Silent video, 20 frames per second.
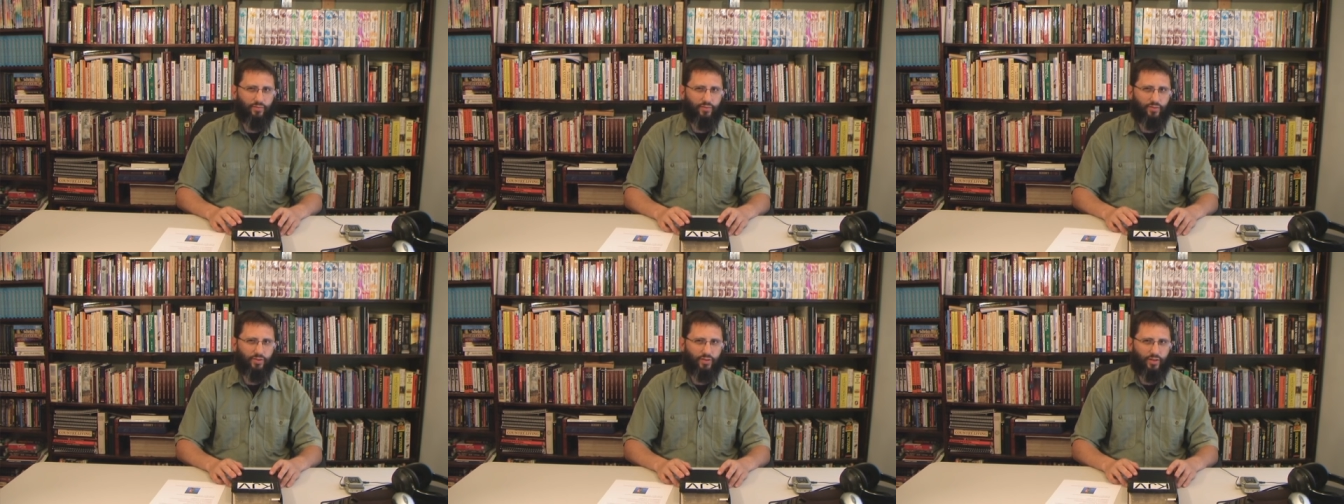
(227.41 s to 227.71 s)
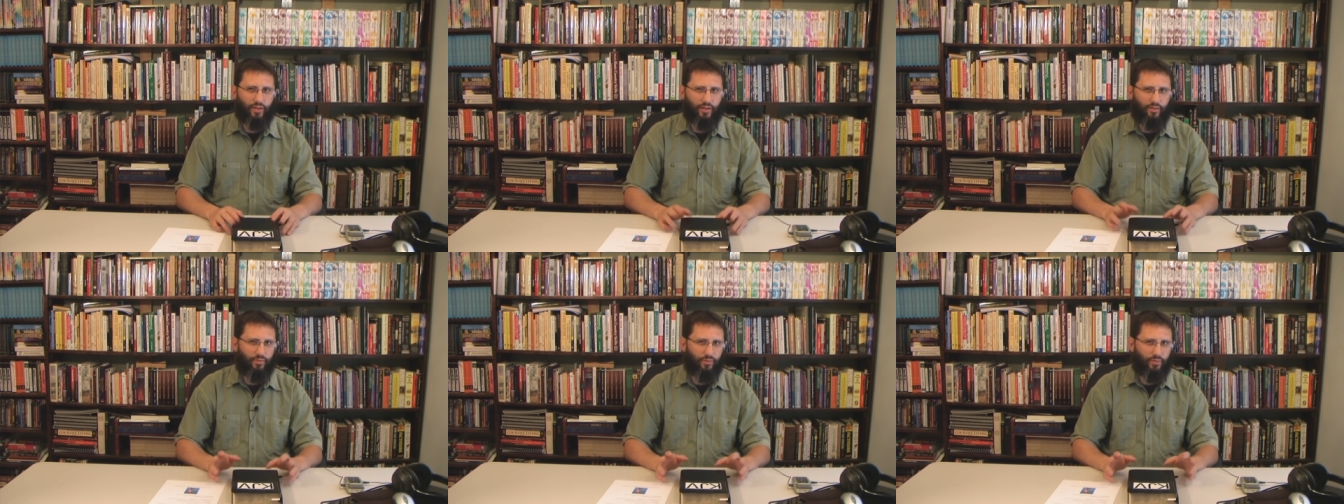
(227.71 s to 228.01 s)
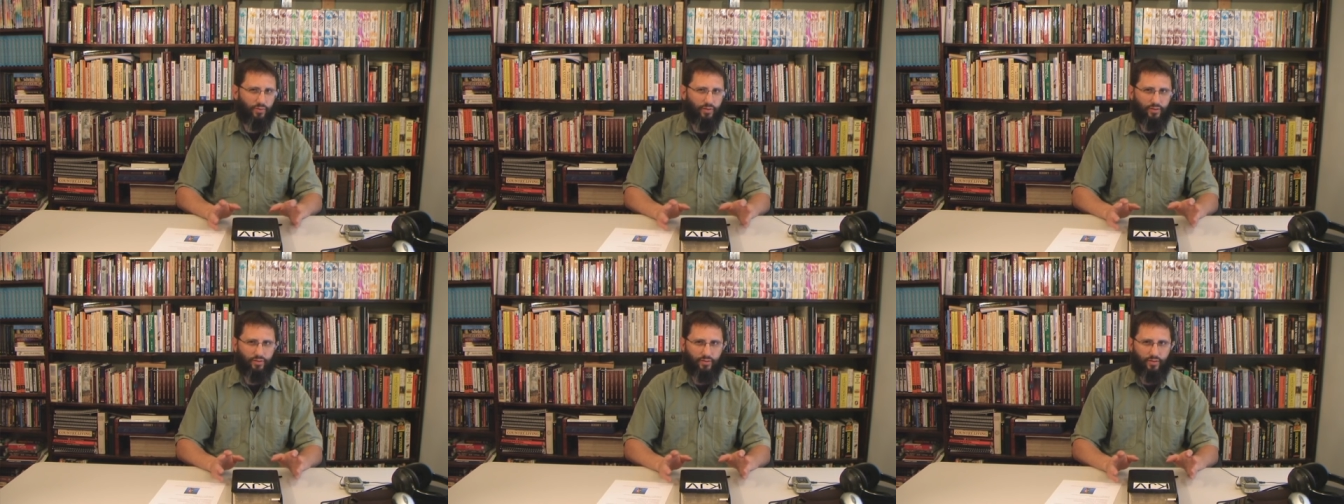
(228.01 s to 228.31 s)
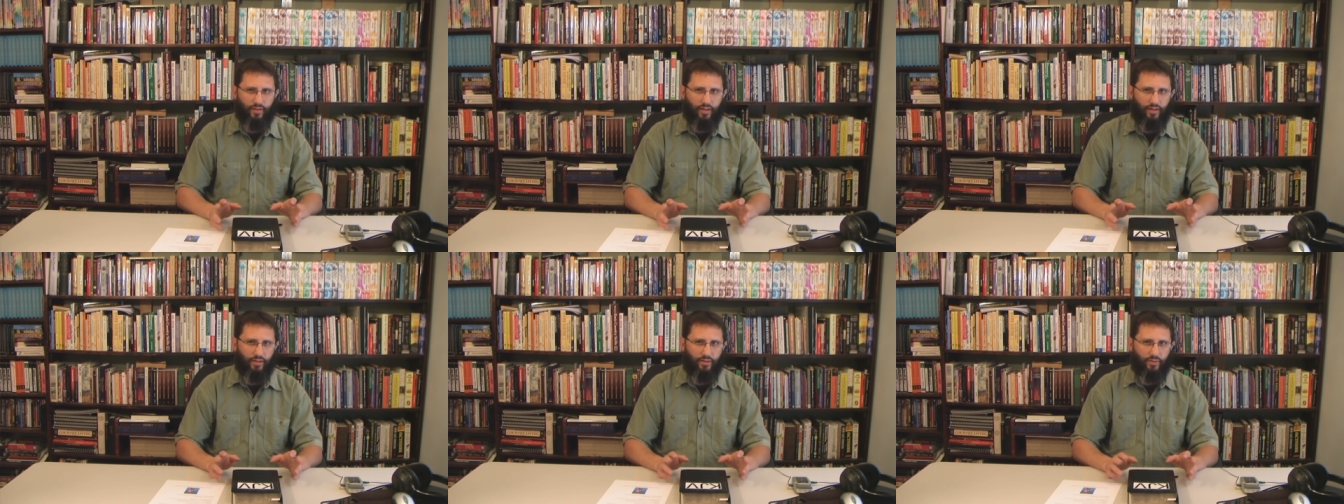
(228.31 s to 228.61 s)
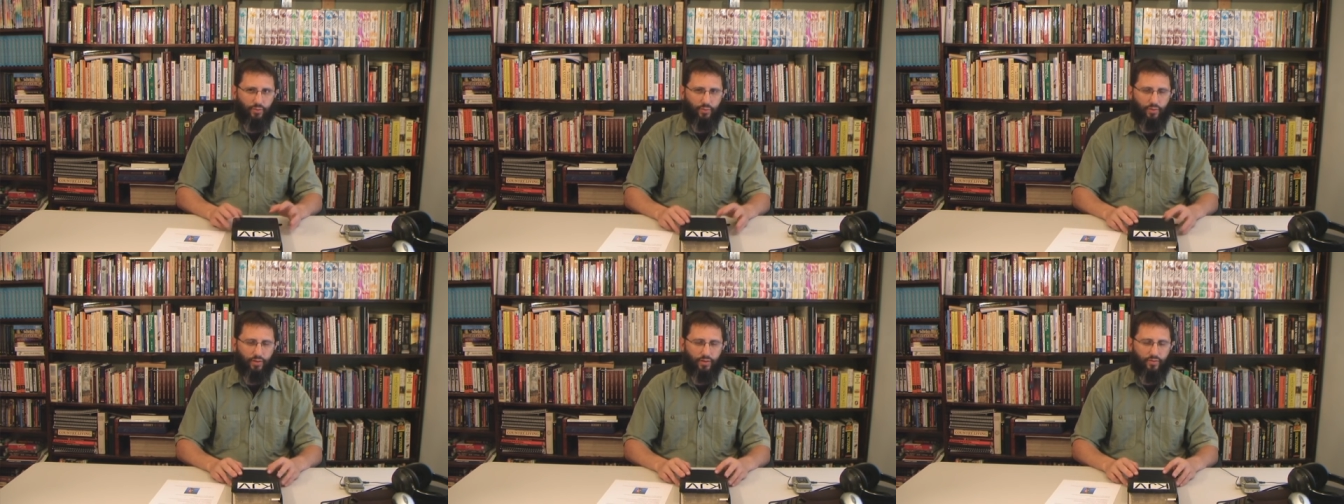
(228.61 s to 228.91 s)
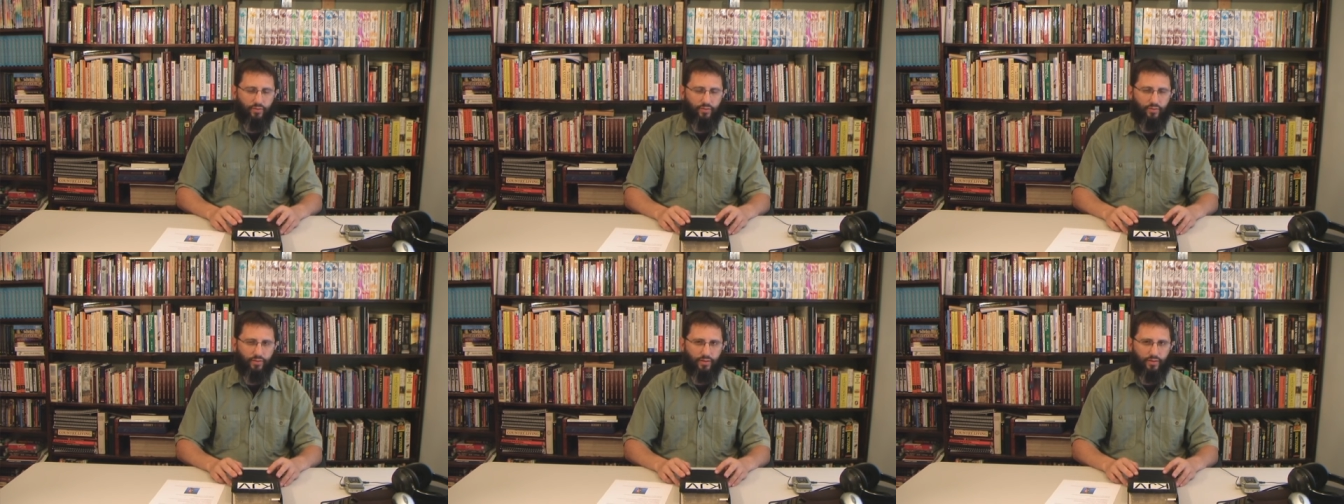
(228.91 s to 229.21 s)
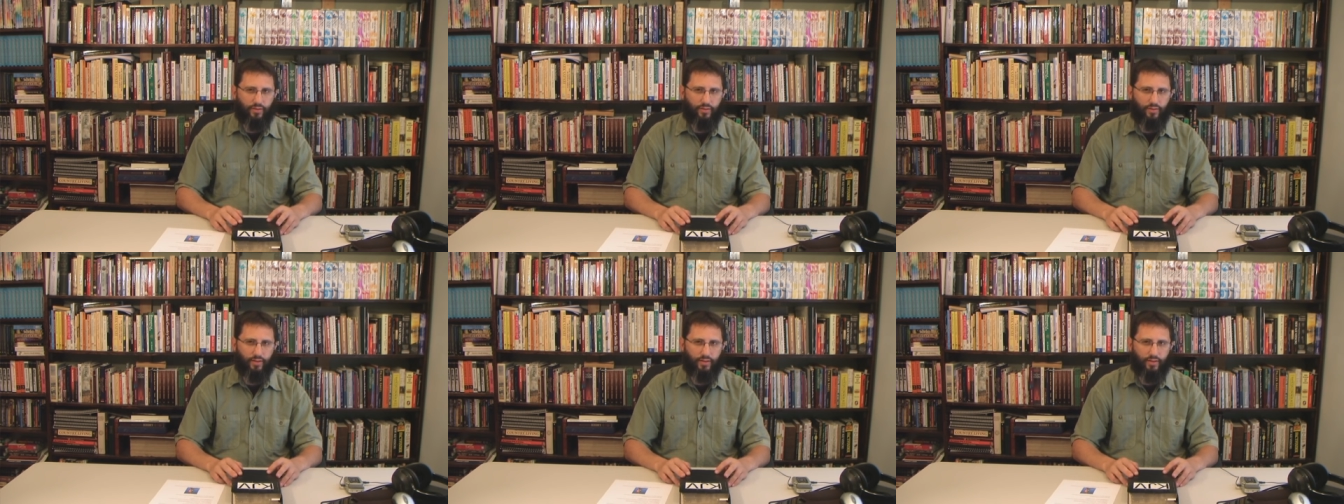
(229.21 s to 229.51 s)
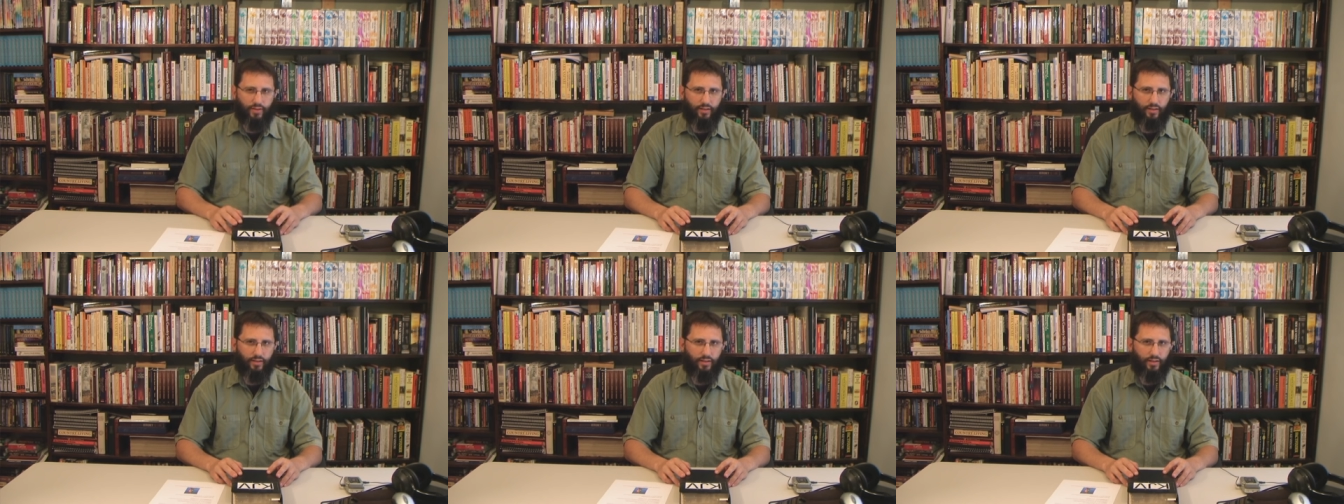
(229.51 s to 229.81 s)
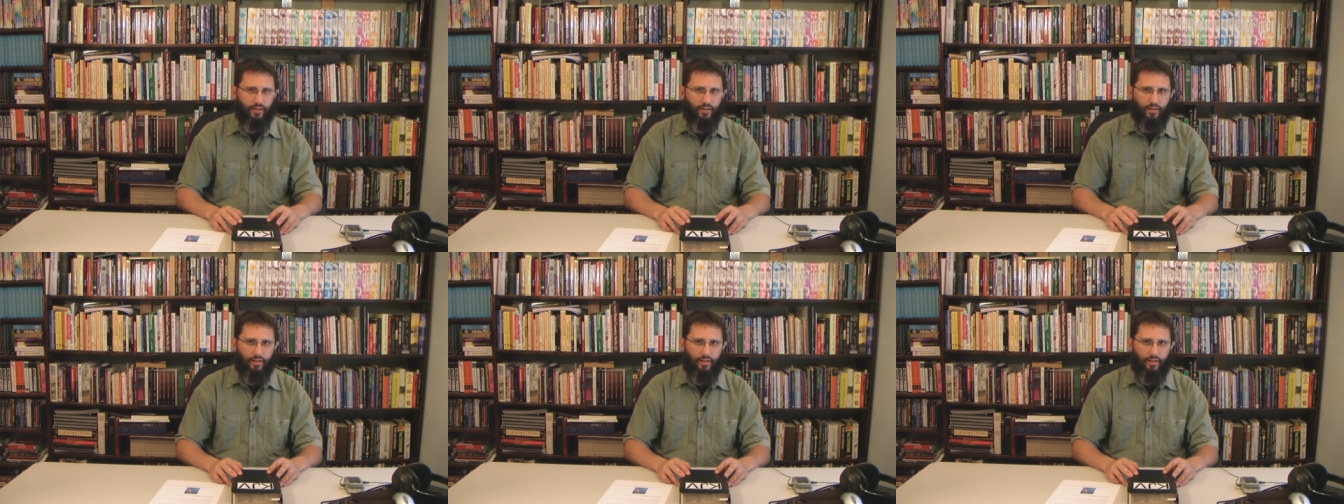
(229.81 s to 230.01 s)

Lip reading: stuff on this 9/23 thing.